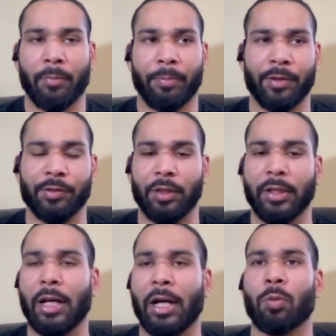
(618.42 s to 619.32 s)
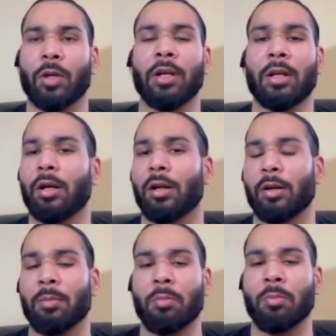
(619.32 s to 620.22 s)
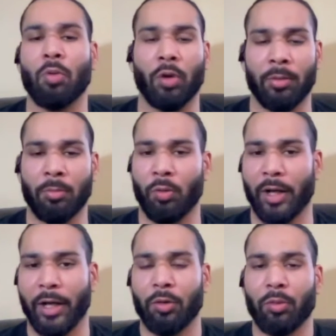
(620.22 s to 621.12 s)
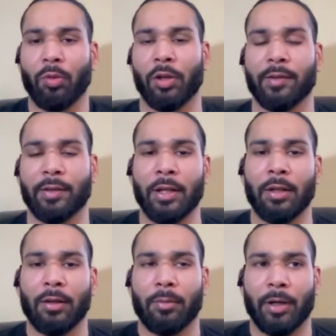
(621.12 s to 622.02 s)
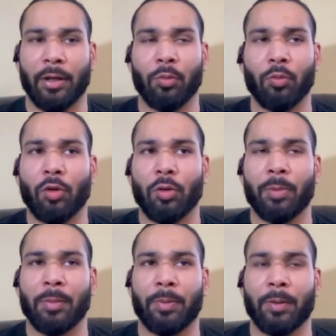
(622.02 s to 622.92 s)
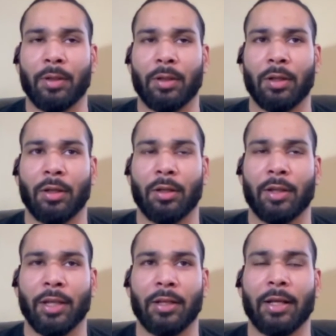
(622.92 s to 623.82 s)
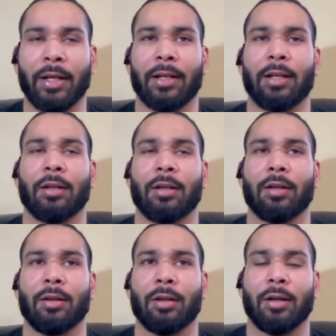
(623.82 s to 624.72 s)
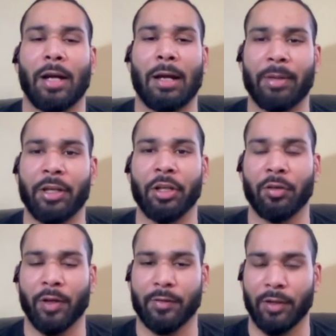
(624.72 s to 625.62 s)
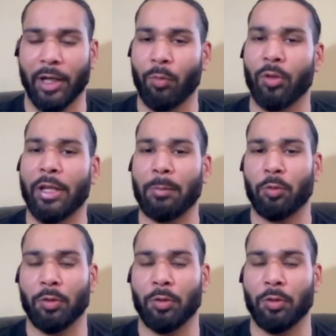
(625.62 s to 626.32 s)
personally, I want to learn more and more. I don't want people think that I'm an Indian wrestler. I want them to